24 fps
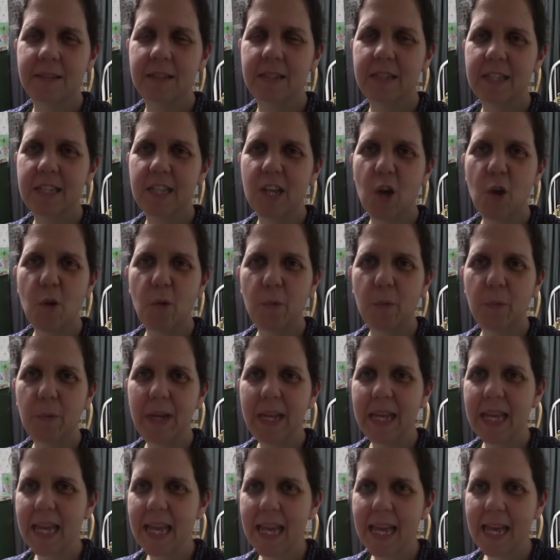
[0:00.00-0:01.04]
So we
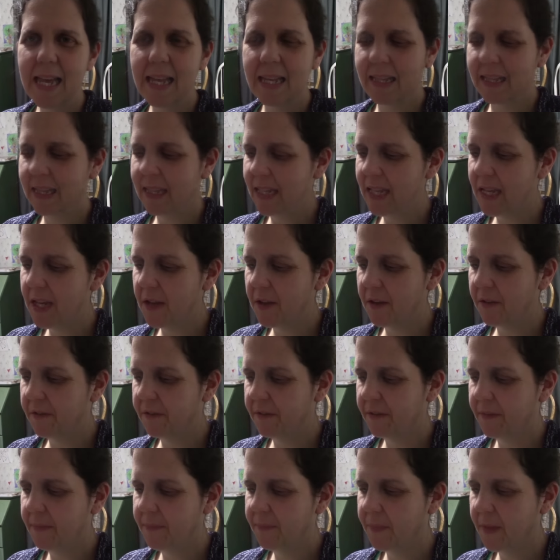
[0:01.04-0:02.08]
can't
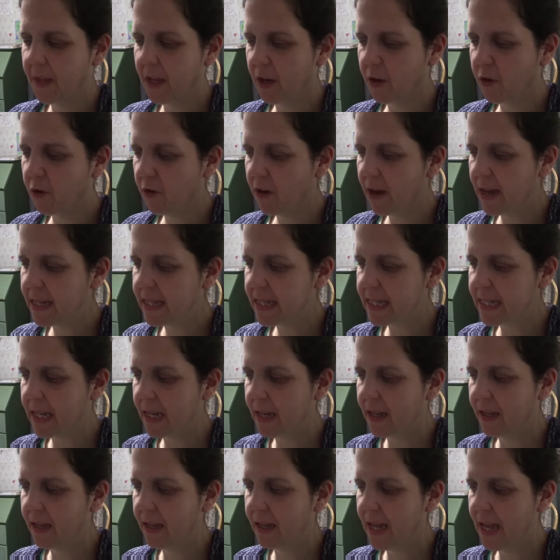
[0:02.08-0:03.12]
live a
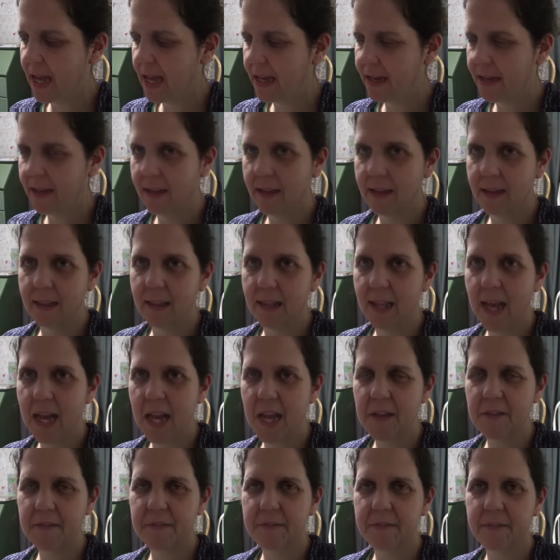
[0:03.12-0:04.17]
Christ-led
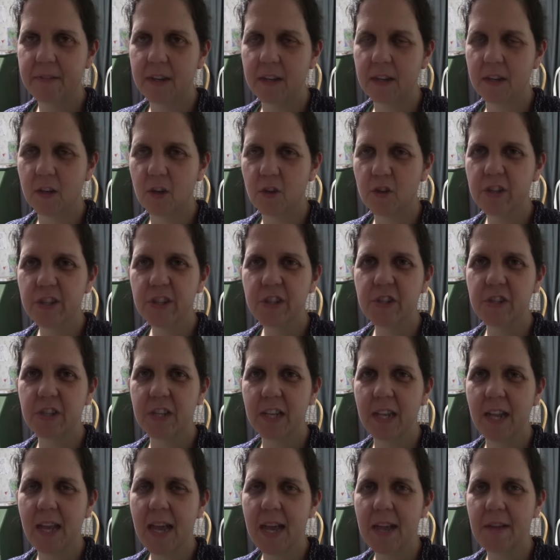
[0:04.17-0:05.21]
life, a
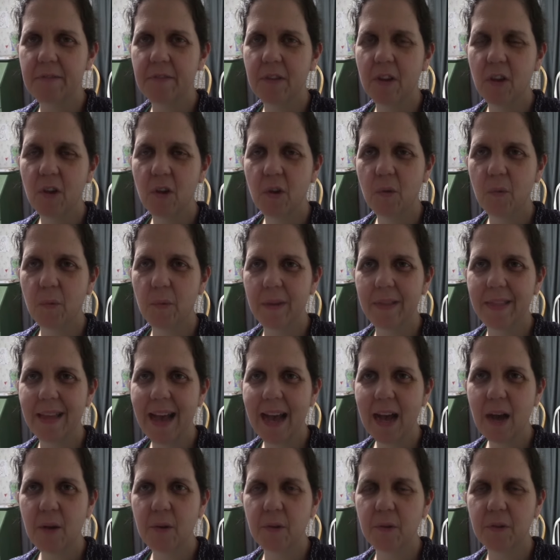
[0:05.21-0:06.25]
Christian life,
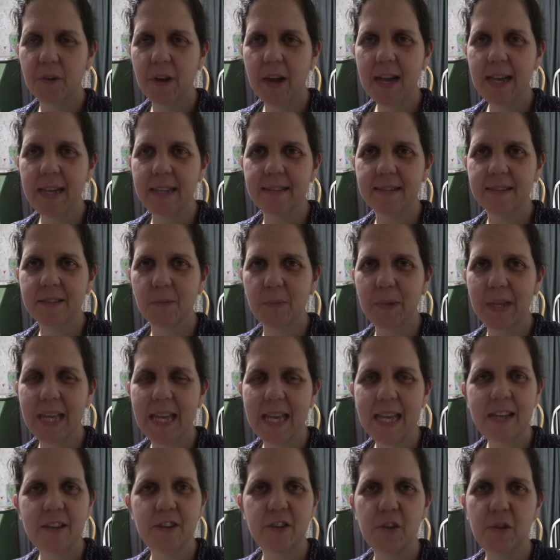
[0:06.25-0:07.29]
without Christ. We
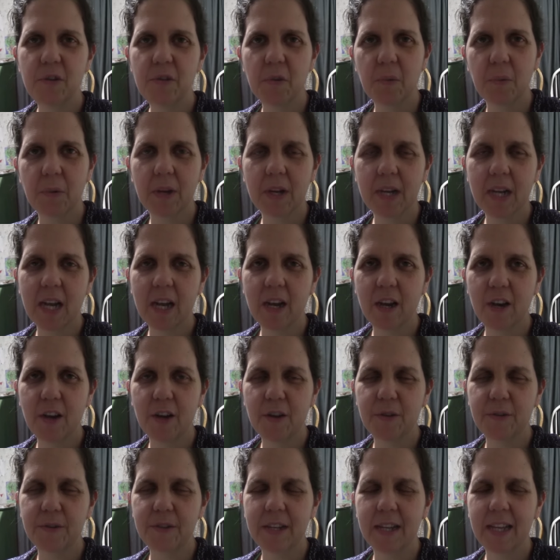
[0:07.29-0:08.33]
can't do the work on our
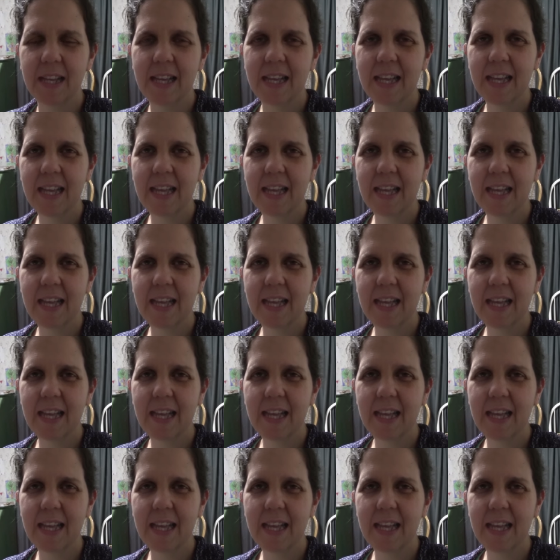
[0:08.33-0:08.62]
own.